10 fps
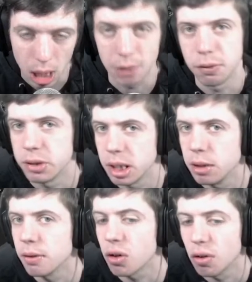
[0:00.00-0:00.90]
if you say
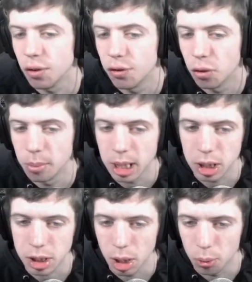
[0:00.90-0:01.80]
you got 4
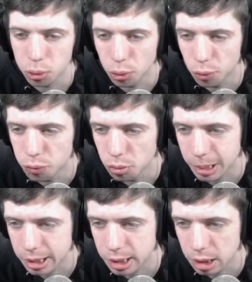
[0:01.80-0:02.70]
minutes, it will show 4
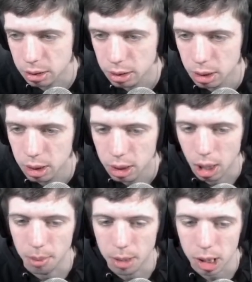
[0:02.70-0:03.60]
minutes here.
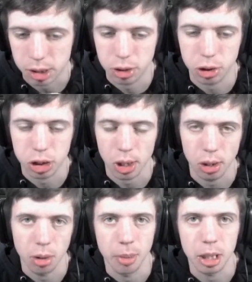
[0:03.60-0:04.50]
This is just a
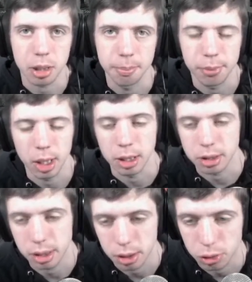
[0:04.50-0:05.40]
little bit
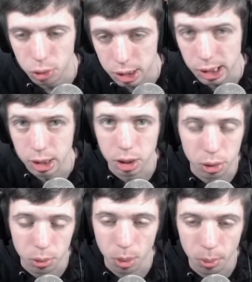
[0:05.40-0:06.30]
compressed, so it's easier
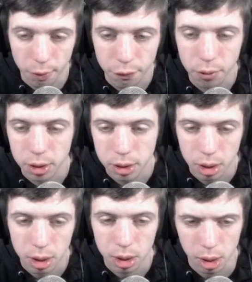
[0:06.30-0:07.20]
to work with for us.
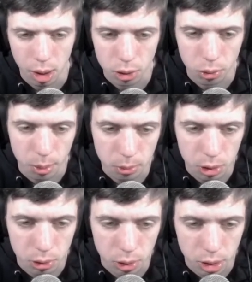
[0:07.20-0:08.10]
So what we're
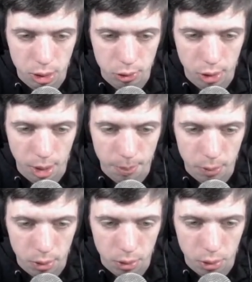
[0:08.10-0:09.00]
going to do is
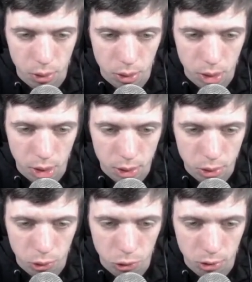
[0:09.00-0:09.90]
grab our
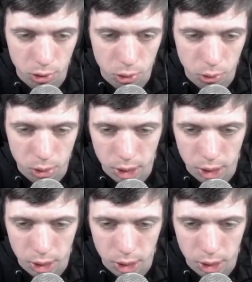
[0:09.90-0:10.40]
little tool